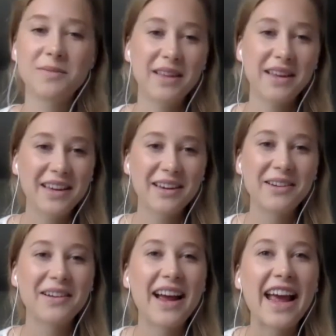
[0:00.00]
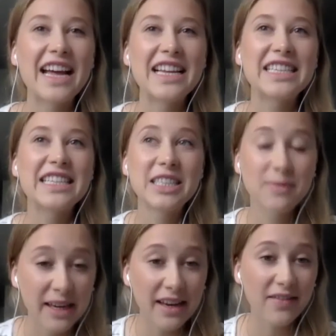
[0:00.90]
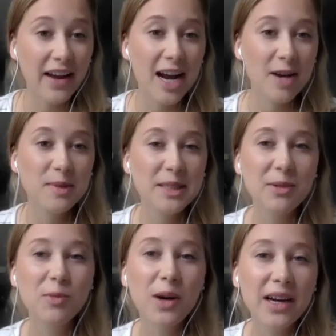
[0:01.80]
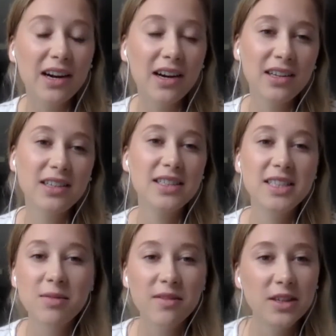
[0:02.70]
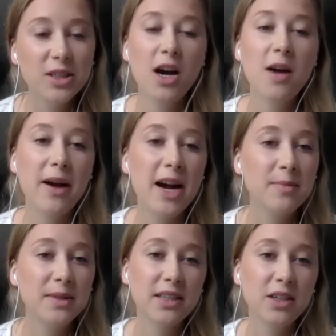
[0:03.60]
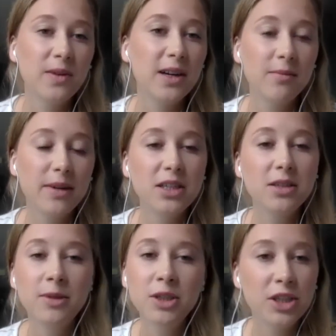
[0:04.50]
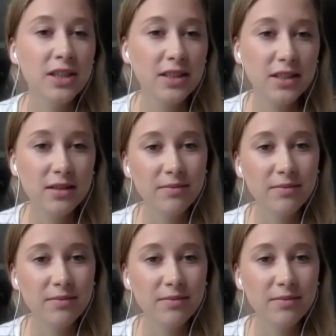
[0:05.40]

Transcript: Thank you. And speaking of apps, what are some of the top apps that you recommend to merchants?